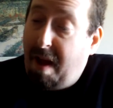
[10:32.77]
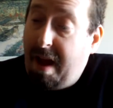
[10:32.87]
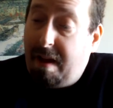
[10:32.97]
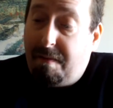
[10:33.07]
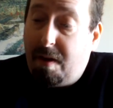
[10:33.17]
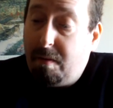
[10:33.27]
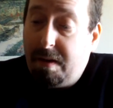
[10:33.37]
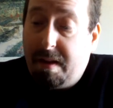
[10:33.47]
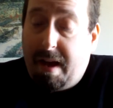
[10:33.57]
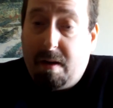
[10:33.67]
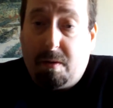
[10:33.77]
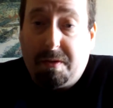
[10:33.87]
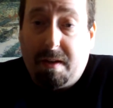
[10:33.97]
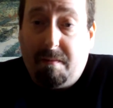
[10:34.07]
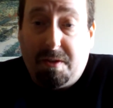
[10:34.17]
Hey, if you're into that whole
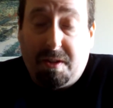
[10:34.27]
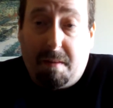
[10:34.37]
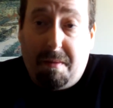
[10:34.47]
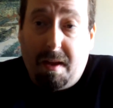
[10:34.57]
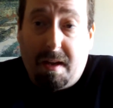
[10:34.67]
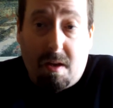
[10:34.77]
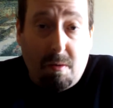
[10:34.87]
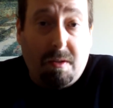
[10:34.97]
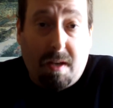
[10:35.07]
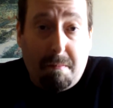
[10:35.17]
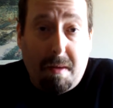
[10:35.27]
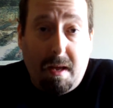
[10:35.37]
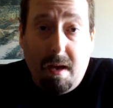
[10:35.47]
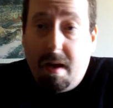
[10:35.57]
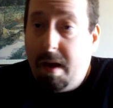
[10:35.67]
sub for sub thing and you sub
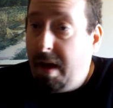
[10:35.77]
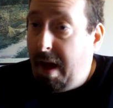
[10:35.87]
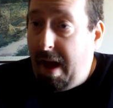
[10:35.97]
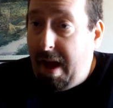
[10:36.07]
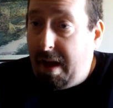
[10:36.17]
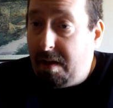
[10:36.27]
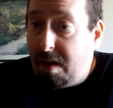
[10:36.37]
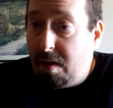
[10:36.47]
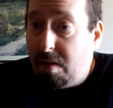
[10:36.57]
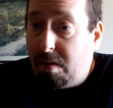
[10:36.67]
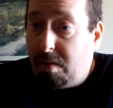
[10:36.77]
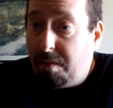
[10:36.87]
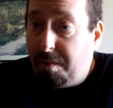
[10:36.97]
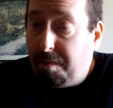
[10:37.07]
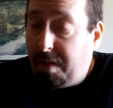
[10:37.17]
me, and you know,
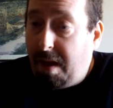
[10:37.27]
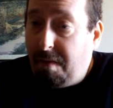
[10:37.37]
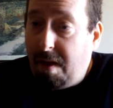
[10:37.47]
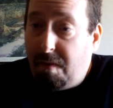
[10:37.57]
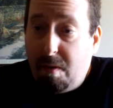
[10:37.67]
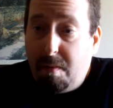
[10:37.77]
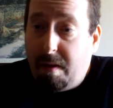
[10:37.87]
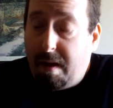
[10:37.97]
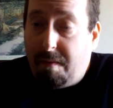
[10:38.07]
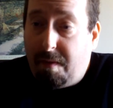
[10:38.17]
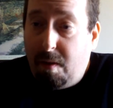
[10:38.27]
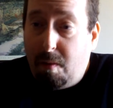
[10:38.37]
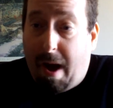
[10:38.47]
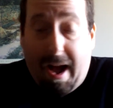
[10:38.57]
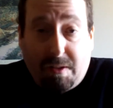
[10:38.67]
if
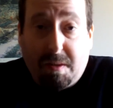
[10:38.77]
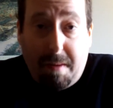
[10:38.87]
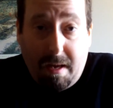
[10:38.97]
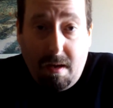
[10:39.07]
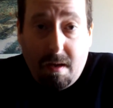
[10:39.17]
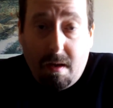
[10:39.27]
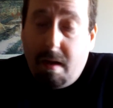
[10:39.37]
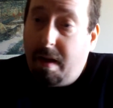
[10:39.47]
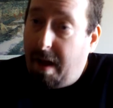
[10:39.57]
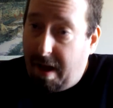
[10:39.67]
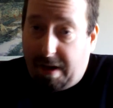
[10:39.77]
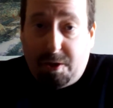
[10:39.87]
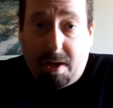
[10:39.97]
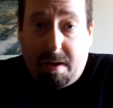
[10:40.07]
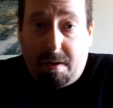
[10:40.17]
you ask me and I
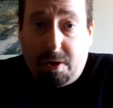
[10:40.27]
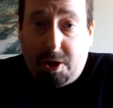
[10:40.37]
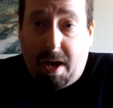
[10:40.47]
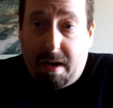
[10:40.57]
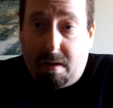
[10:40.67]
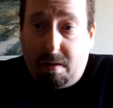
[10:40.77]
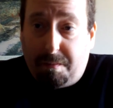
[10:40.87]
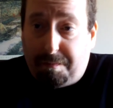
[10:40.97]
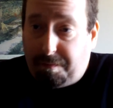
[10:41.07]
check out your channel